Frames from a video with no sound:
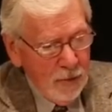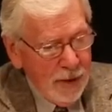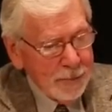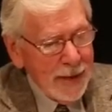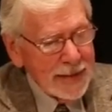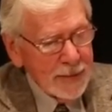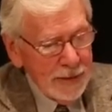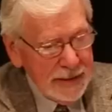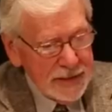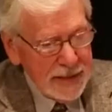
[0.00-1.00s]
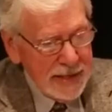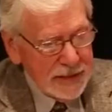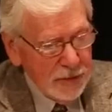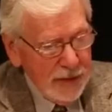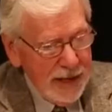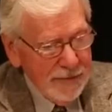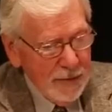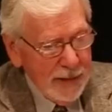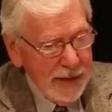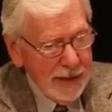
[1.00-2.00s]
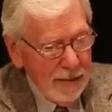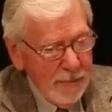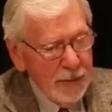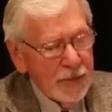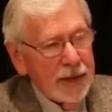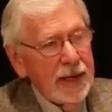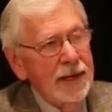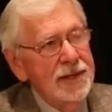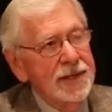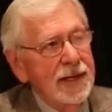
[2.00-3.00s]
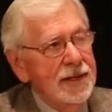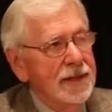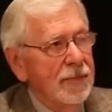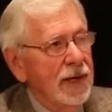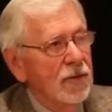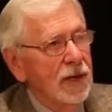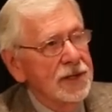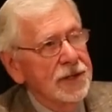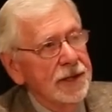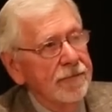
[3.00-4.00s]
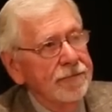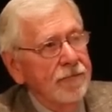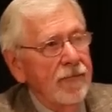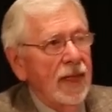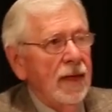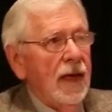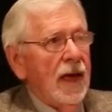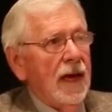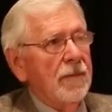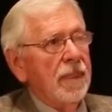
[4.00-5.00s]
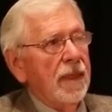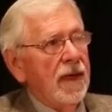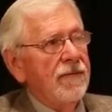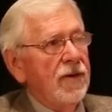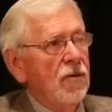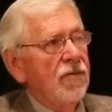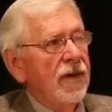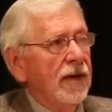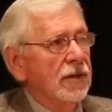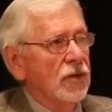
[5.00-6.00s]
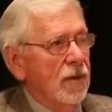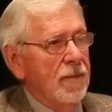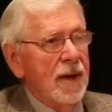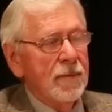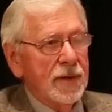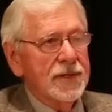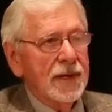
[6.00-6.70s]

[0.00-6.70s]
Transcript: What possible insights do we have about memory? Here's, here's the big question. Um, if you fail to remember